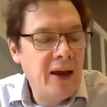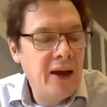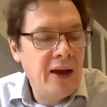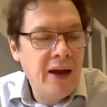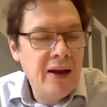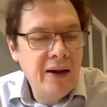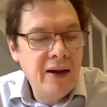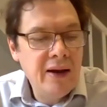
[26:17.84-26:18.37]

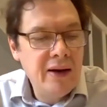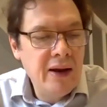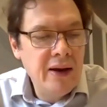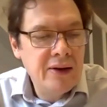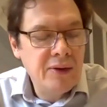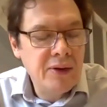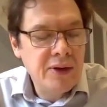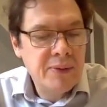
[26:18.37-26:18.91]

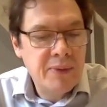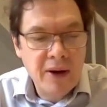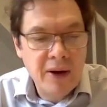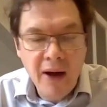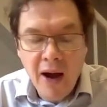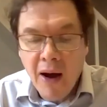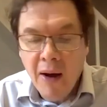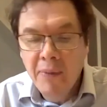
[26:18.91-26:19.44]
it sort of
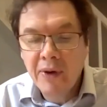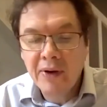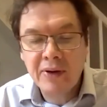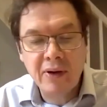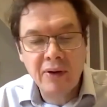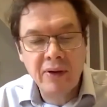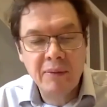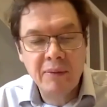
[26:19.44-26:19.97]
sprung
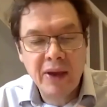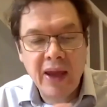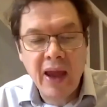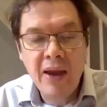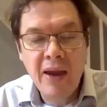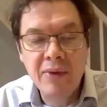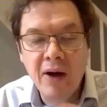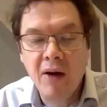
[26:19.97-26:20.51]
up. So
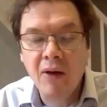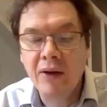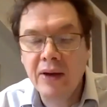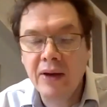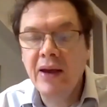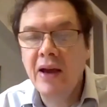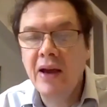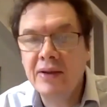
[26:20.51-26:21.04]
it became the
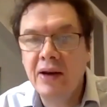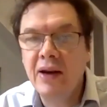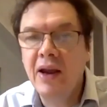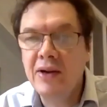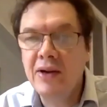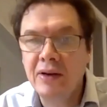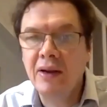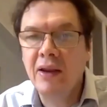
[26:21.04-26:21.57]
holiday
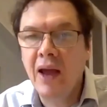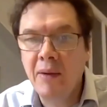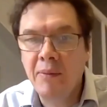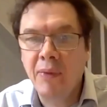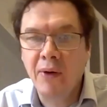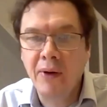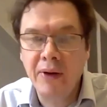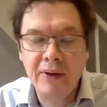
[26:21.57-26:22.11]
destination
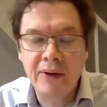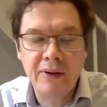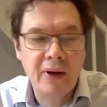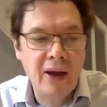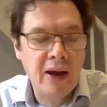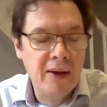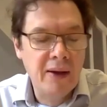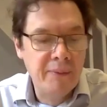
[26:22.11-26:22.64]
at that
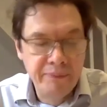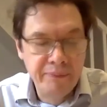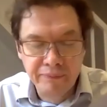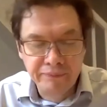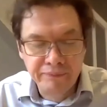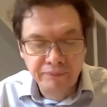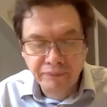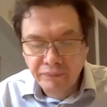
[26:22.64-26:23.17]
point,
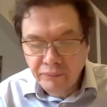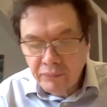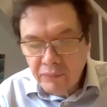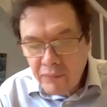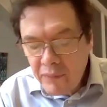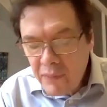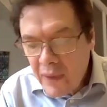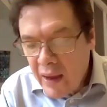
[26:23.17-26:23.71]
and
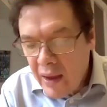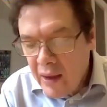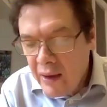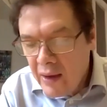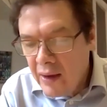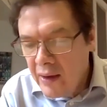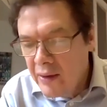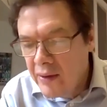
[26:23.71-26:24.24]

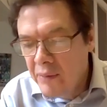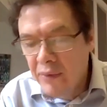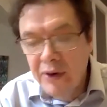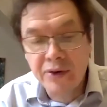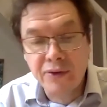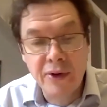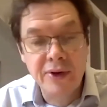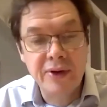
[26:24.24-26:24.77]

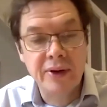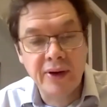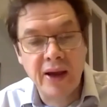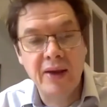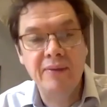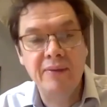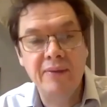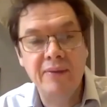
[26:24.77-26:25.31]
the Prince
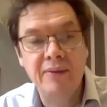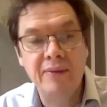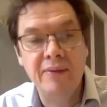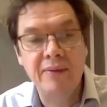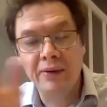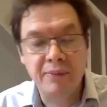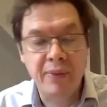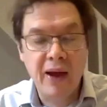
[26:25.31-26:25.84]
Regent came
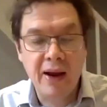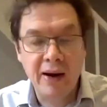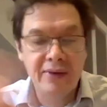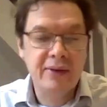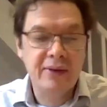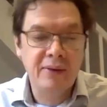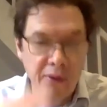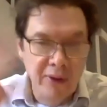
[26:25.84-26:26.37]
down, built
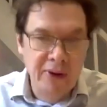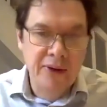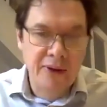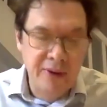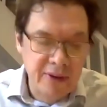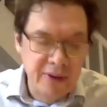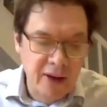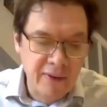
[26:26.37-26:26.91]
his palace, and
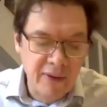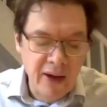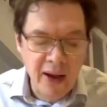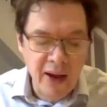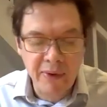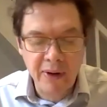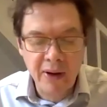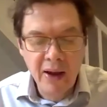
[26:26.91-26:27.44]
all this good
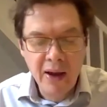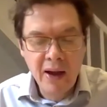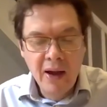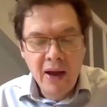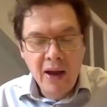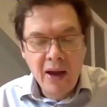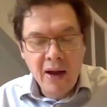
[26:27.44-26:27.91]
stuff happened.